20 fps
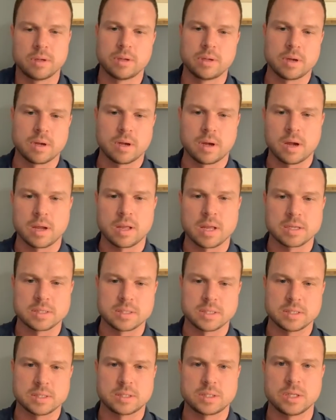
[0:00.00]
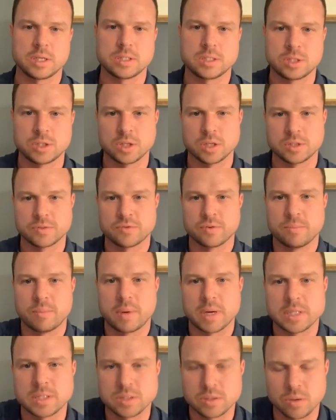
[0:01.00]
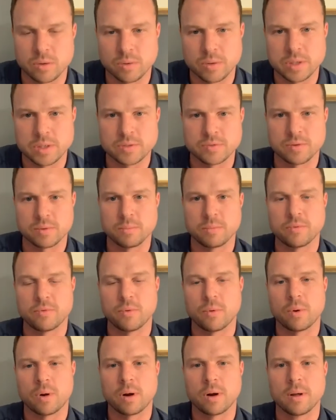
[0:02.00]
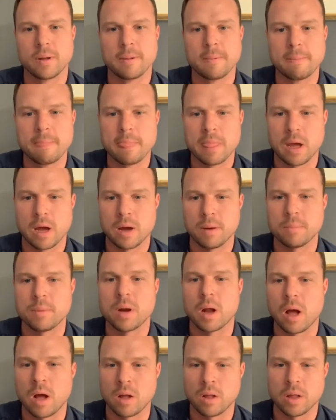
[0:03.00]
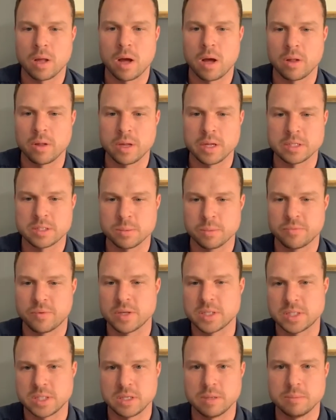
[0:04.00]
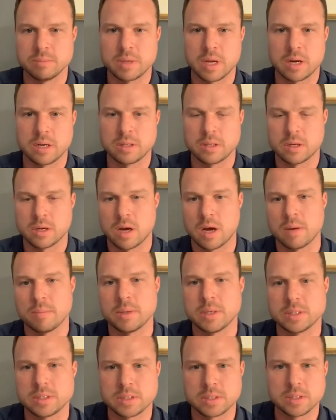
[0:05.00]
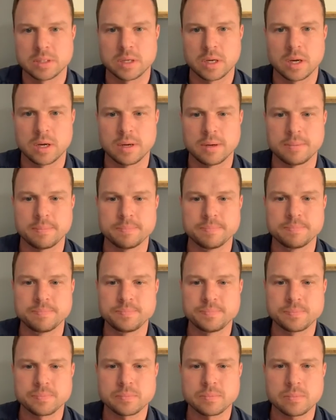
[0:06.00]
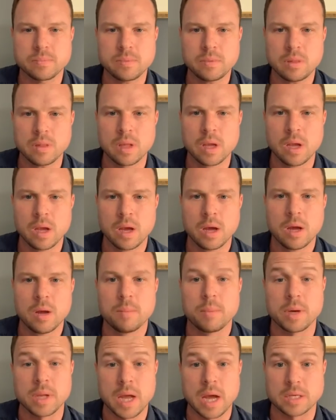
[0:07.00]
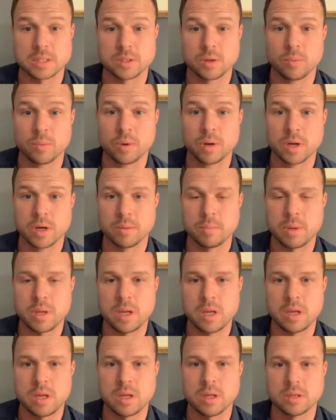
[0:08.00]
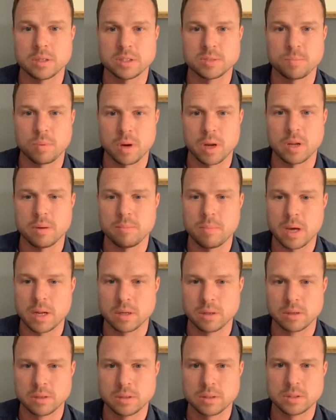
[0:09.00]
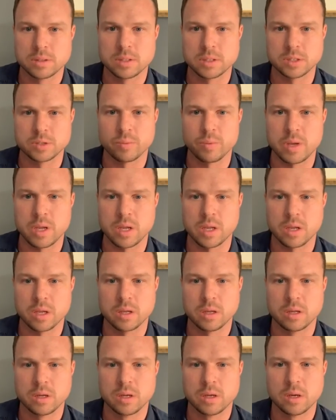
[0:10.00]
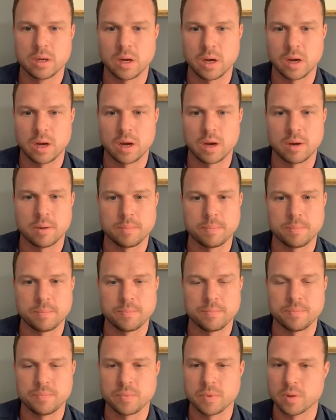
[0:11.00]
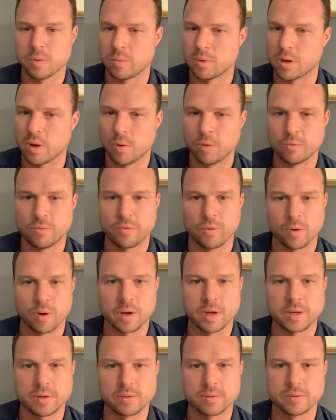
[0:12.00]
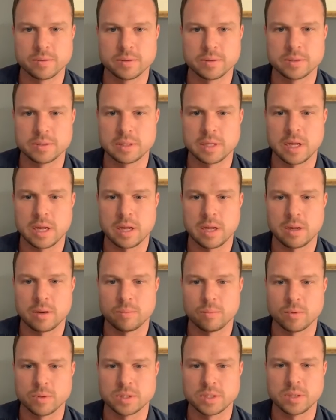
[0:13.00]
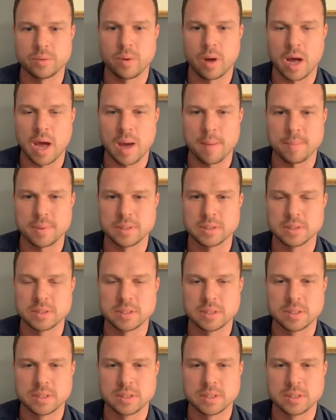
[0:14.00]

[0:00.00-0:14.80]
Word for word: I guess that it's just from my stories from before, uh, but I'll I'll answer them if I see them down in the comments. Um, but yeah, so we're gonna be spraying metal this week. Um, we're going for it, and we'll see what happens.